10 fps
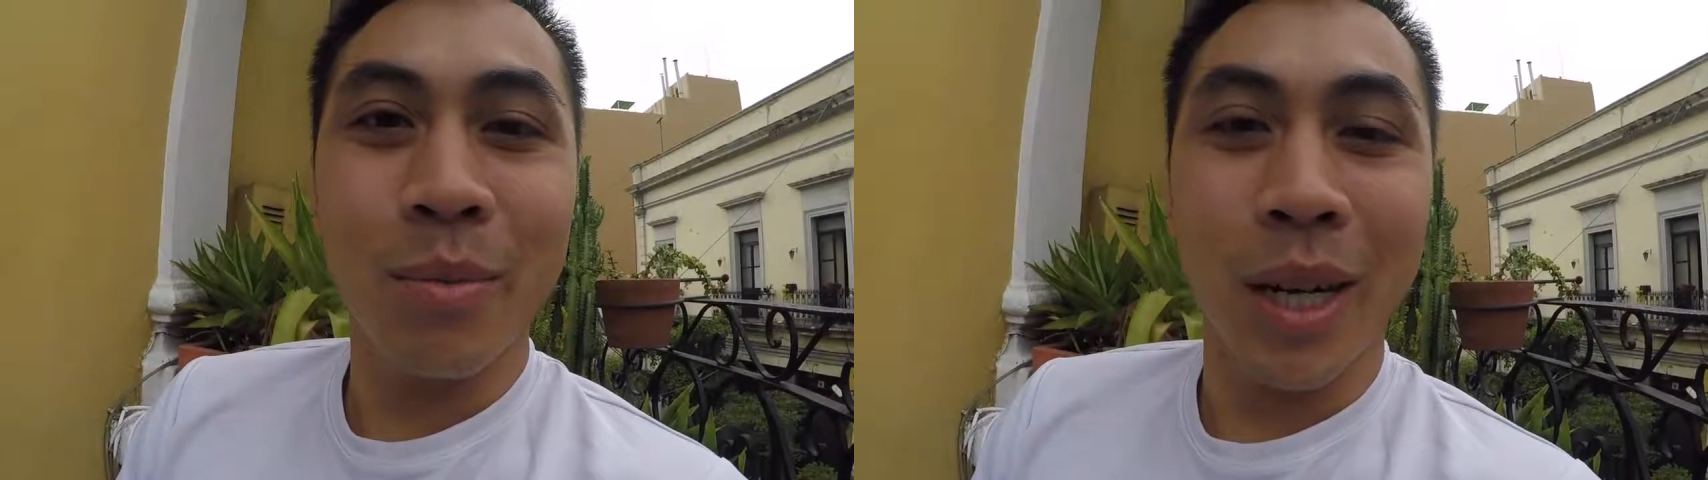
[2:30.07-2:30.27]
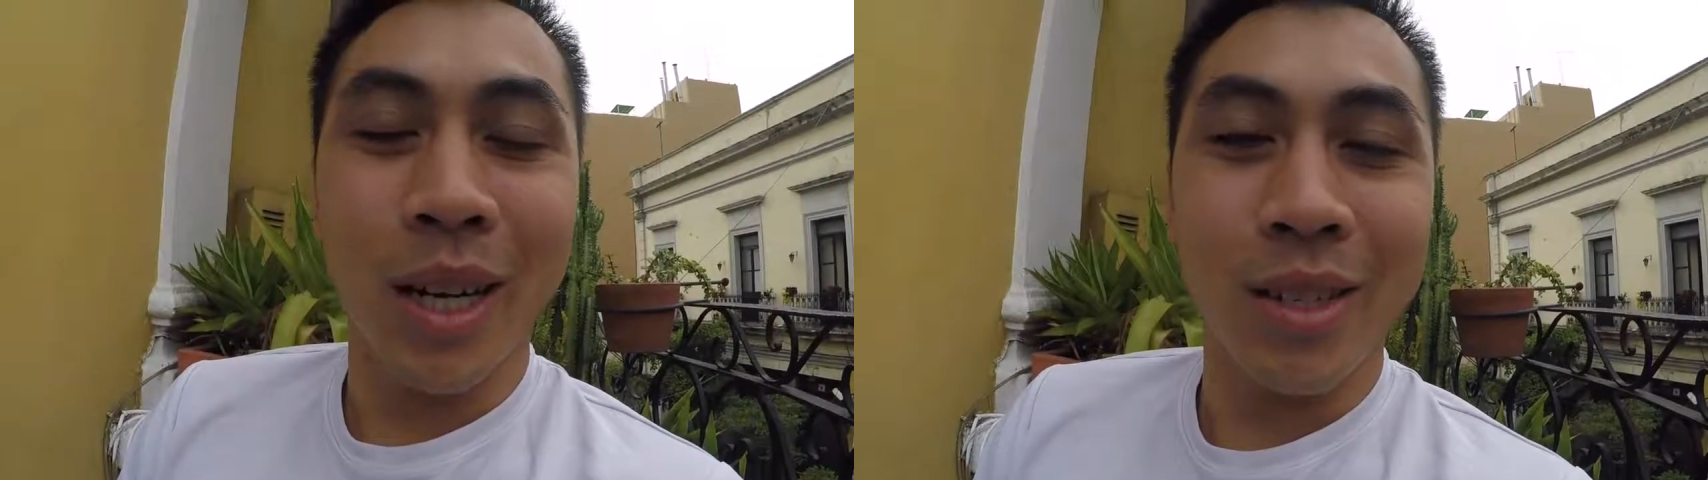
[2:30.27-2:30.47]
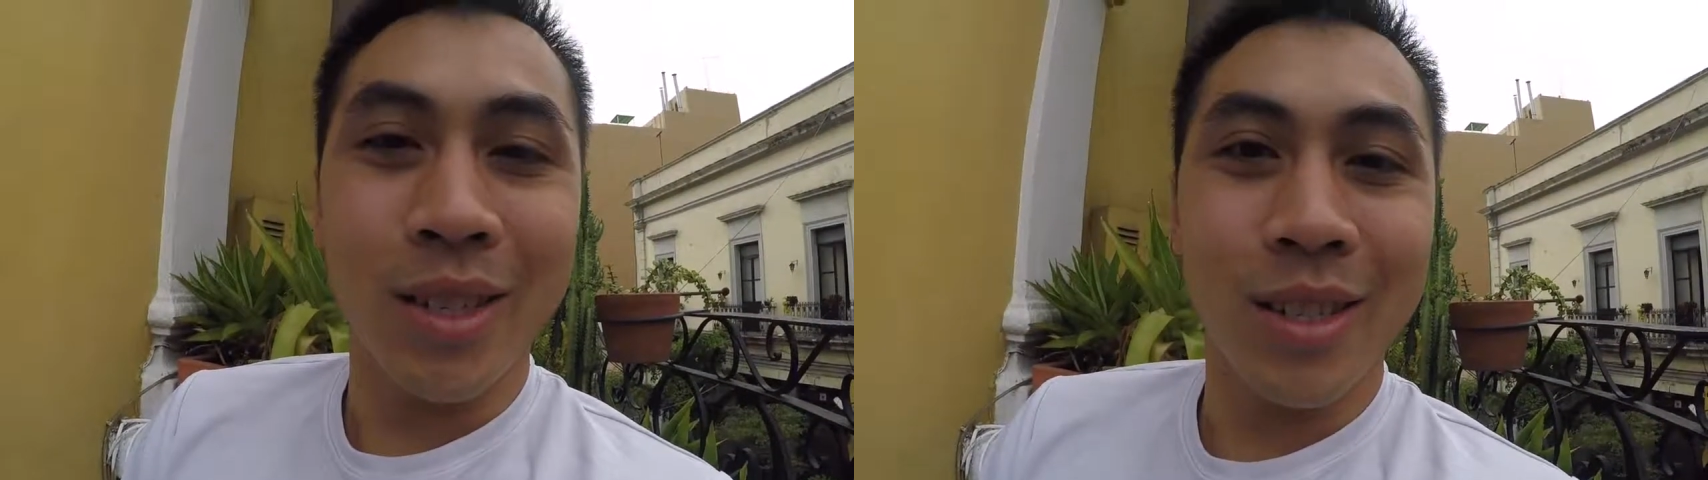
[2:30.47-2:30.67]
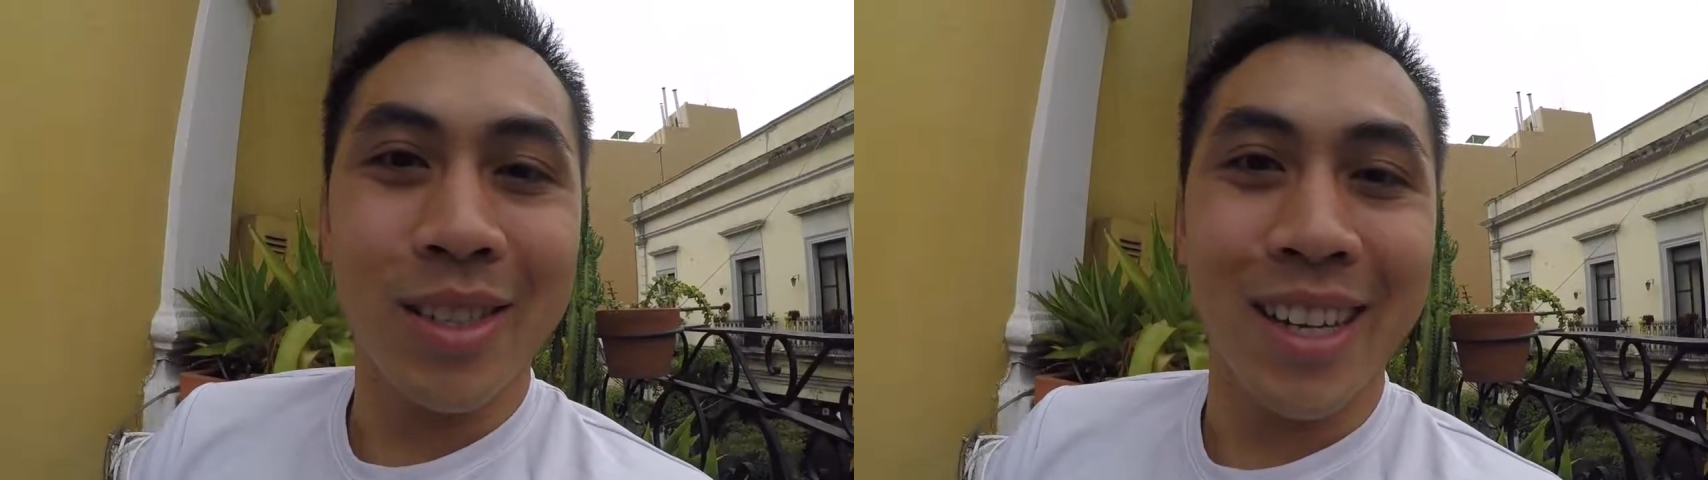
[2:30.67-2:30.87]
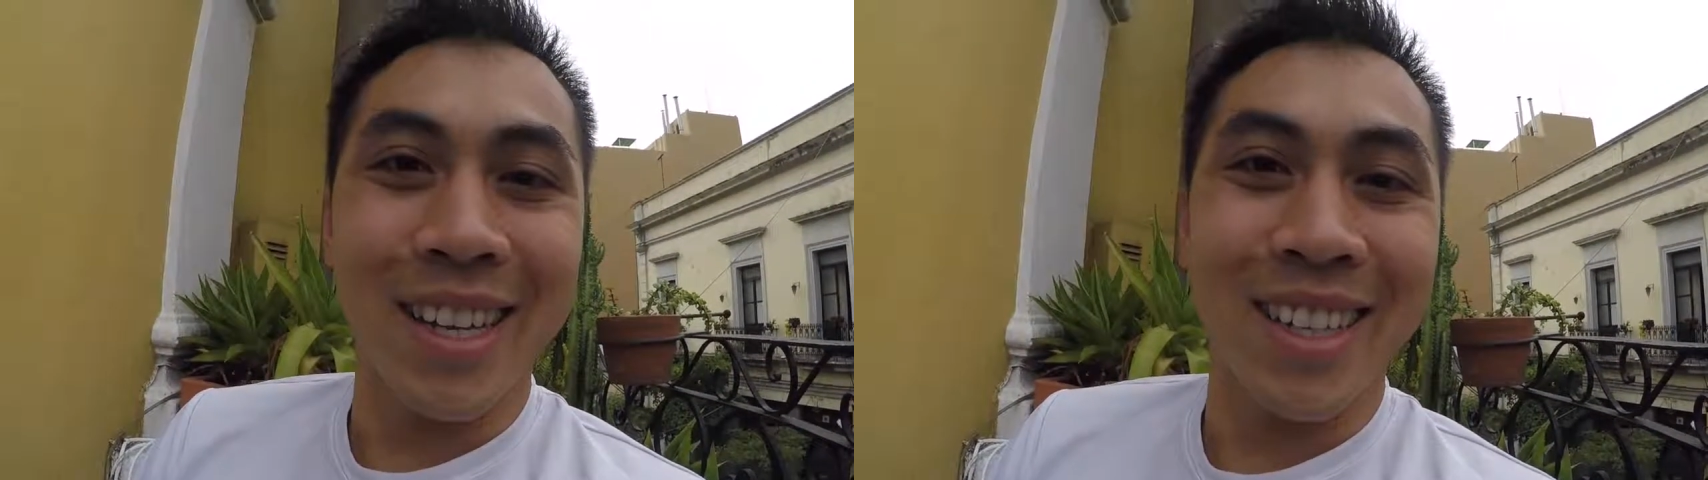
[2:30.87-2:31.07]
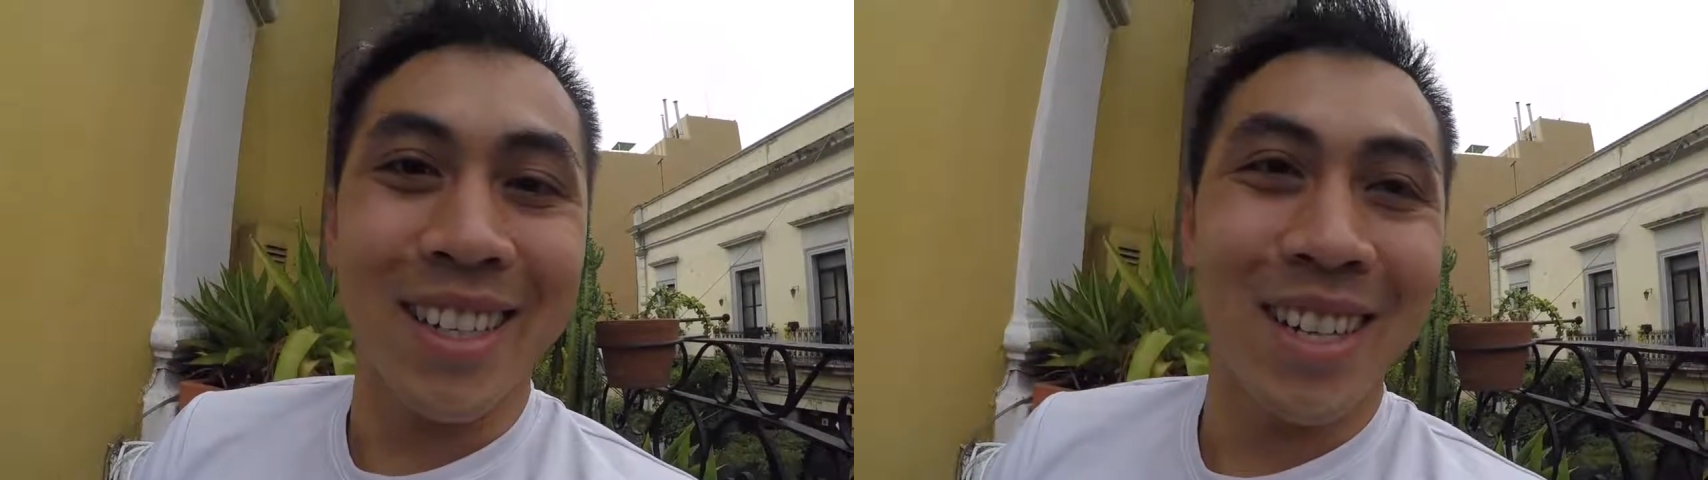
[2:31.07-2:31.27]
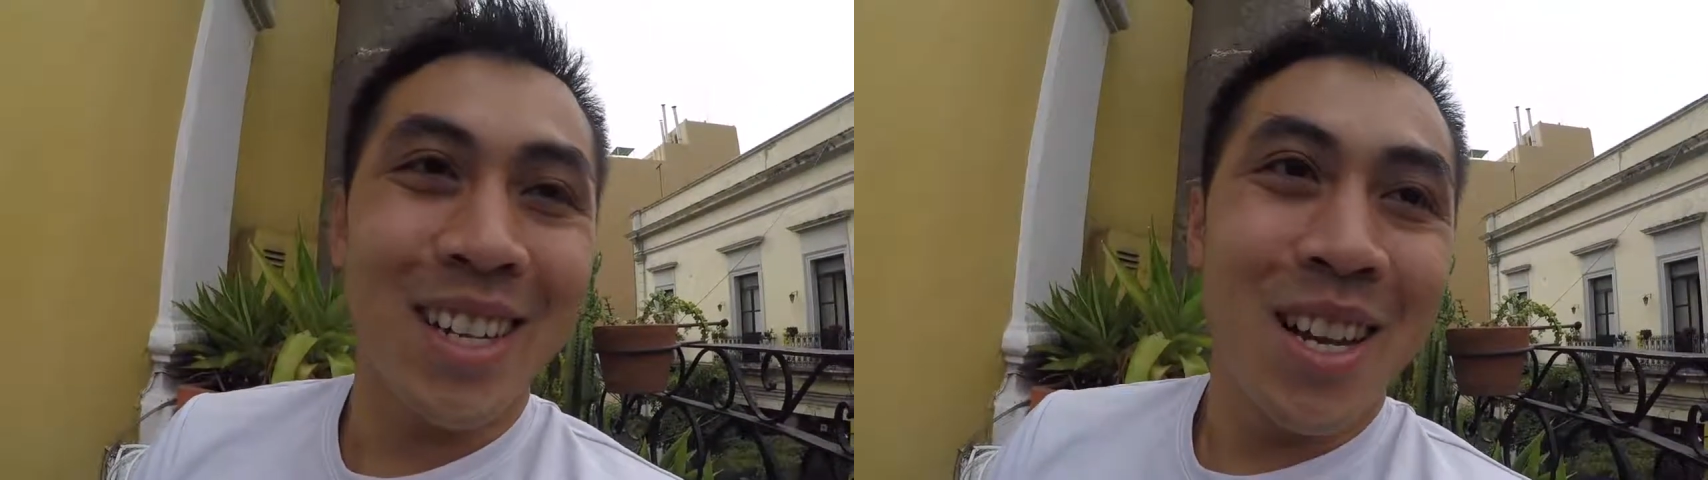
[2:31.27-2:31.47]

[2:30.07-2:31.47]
My cousins and